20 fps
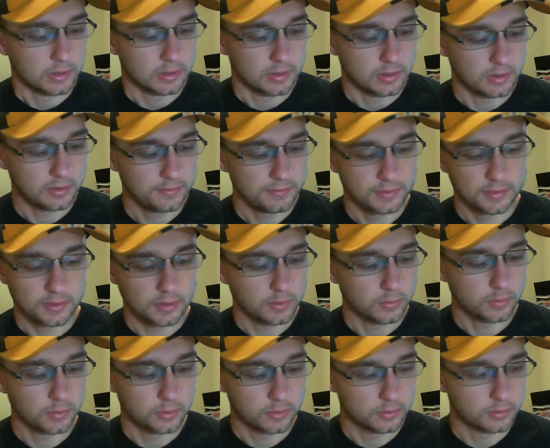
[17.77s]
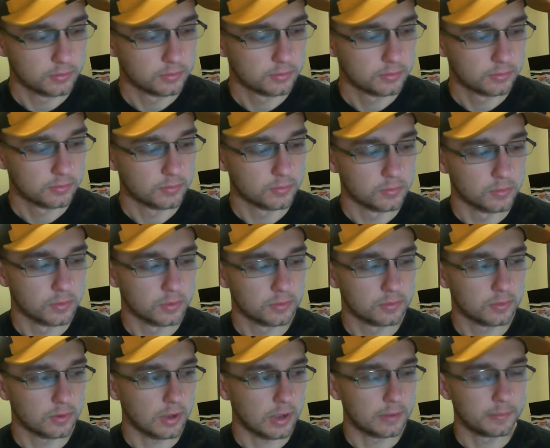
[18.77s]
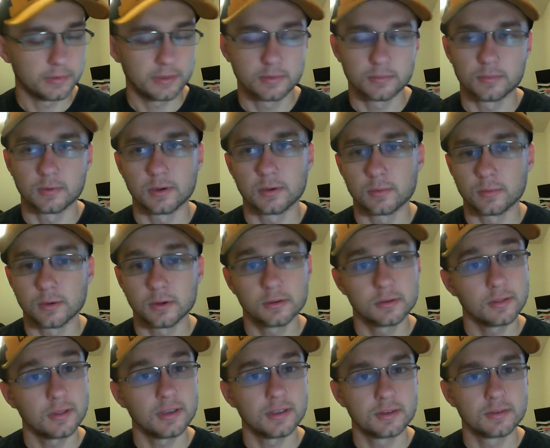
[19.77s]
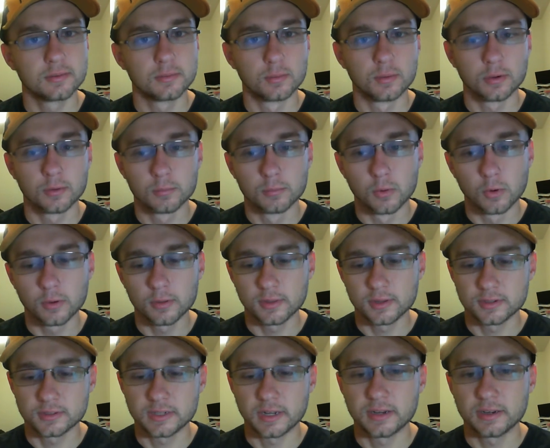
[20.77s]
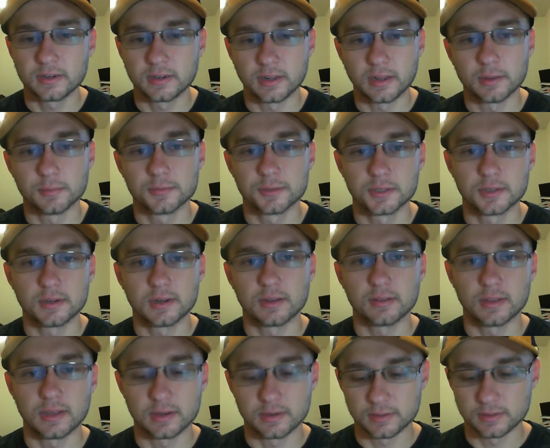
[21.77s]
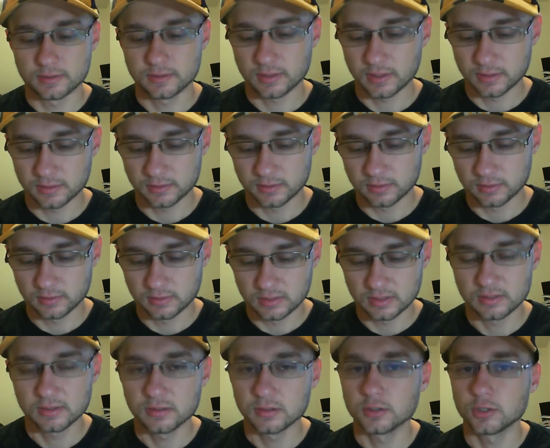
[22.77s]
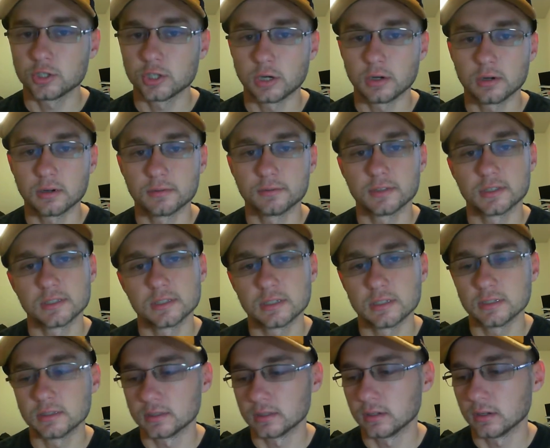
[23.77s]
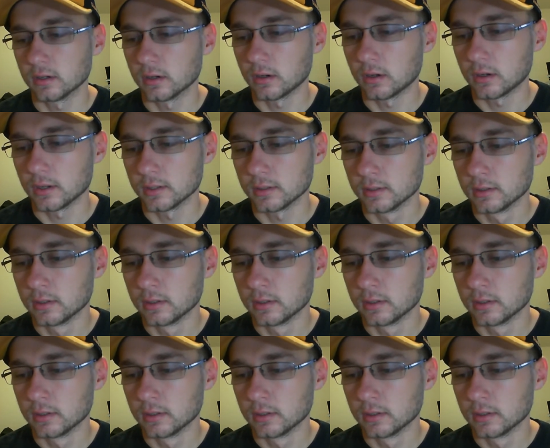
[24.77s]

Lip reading: Even though we're more than 10 games in now, that is a decent chunk of the season gone.